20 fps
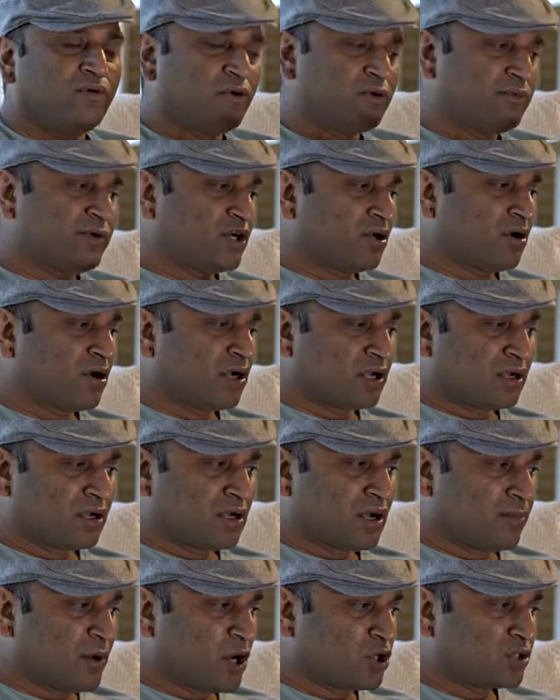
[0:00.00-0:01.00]
we'll be talking
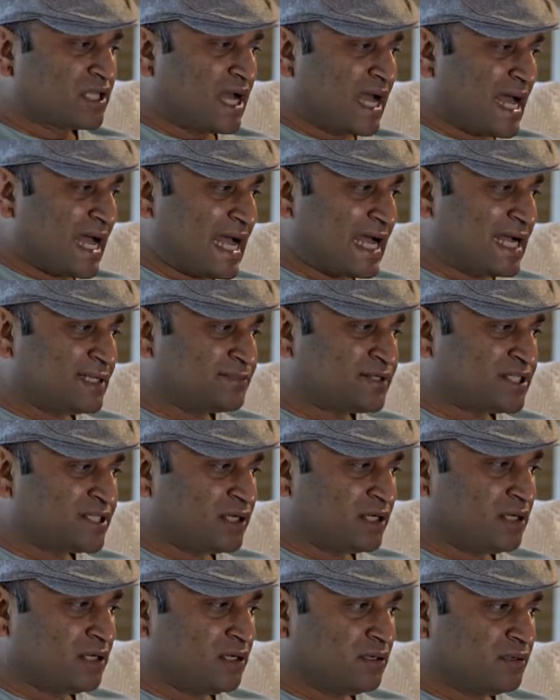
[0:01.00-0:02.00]
about the apps
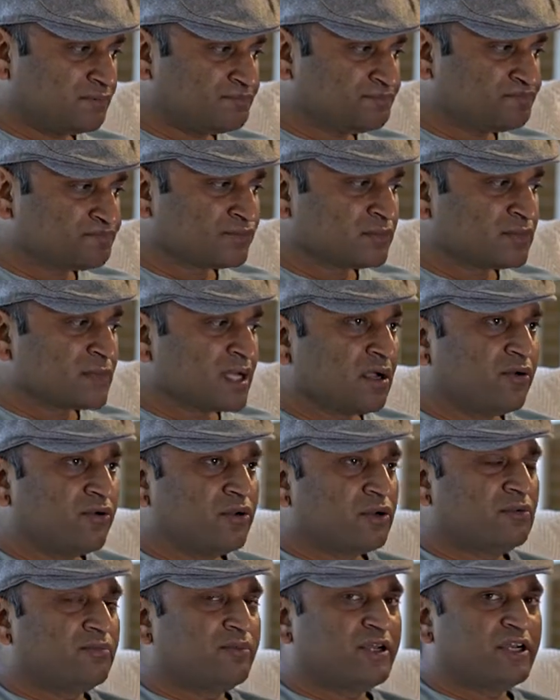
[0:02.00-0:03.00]
here.
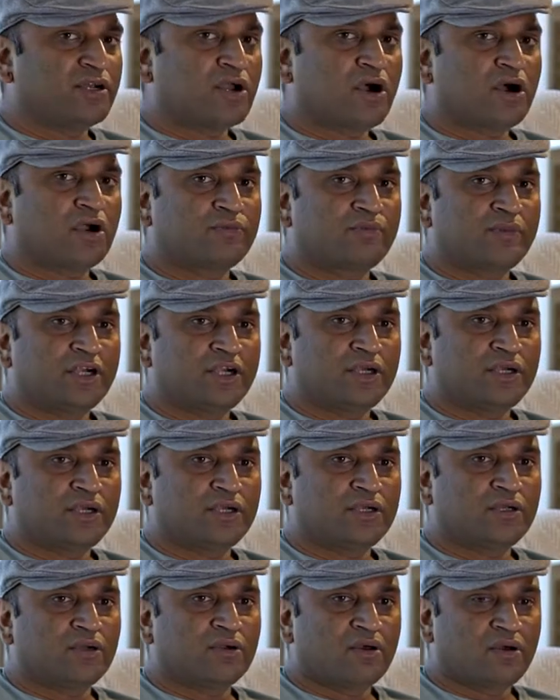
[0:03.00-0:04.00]
We'll
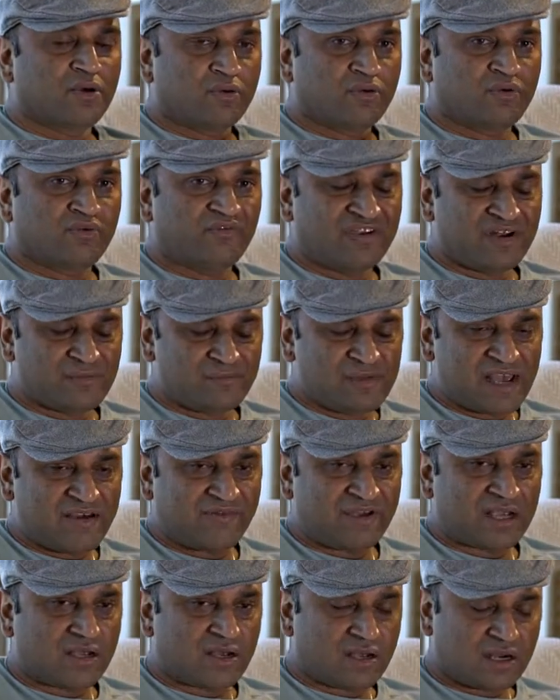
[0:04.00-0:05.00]
be
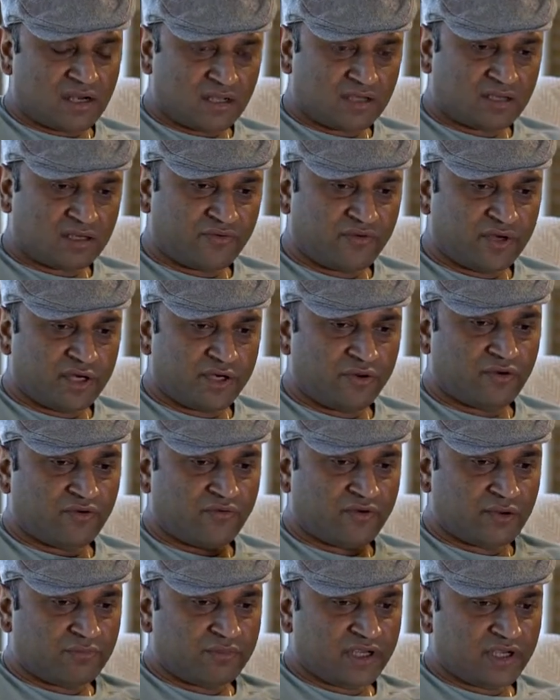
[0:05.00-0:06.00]
having another video.
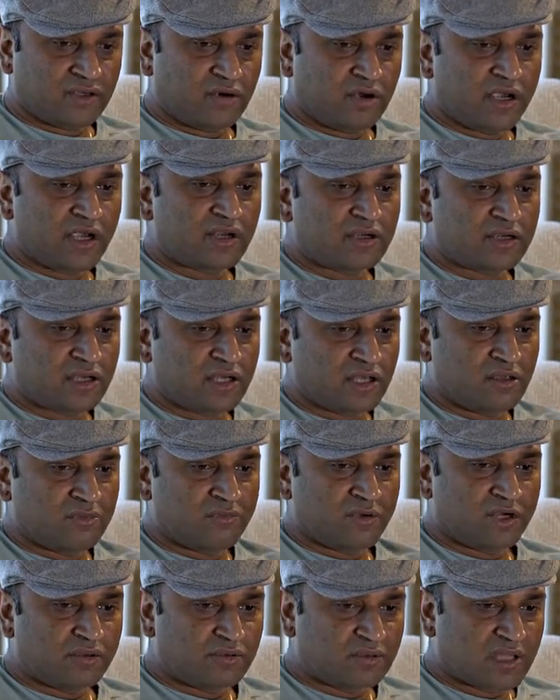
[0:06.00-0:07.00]
We'll be going
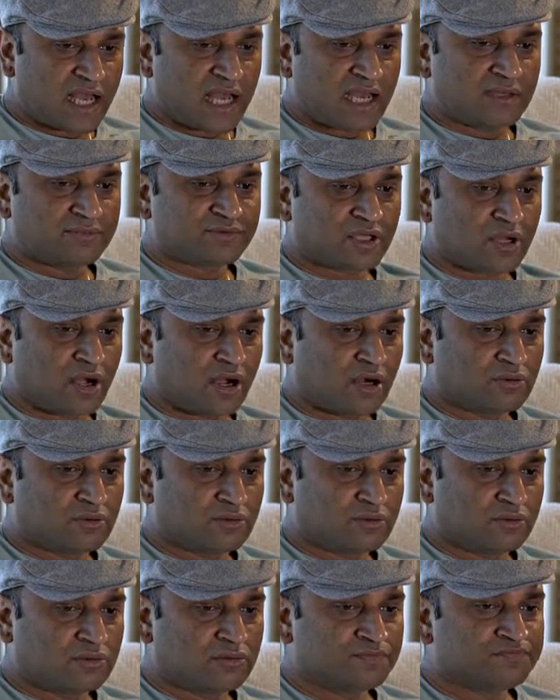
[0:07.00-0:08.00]
deep into the apps, how
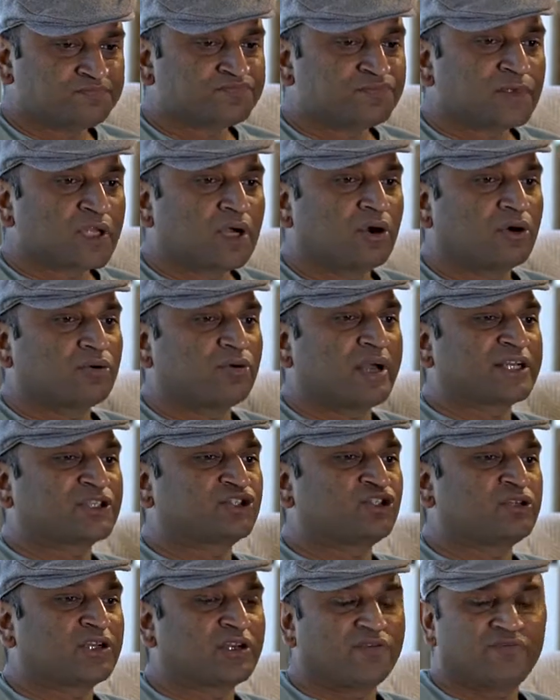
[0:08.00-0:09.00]
to
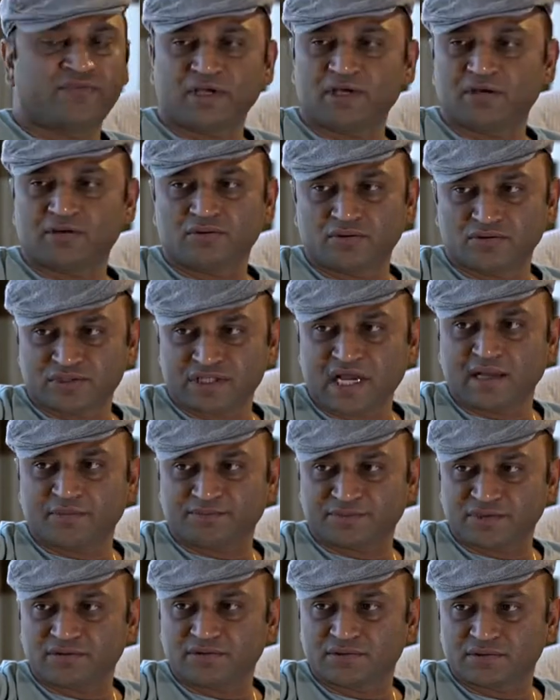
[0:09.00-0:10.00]
actually configure those
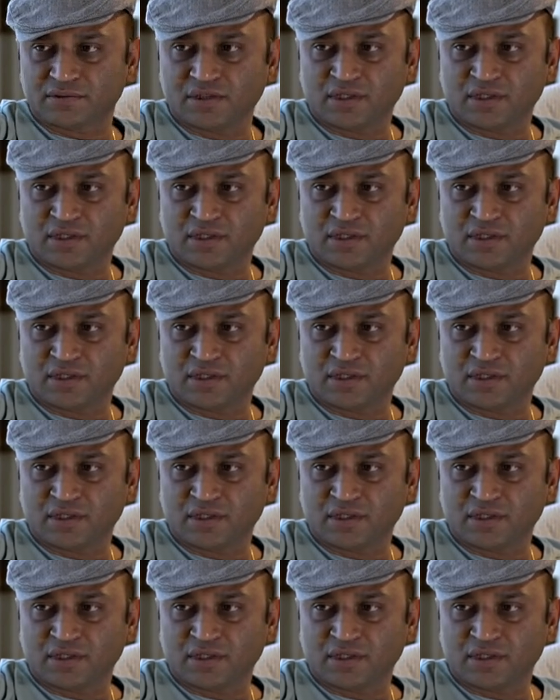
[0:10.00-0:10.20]
apps.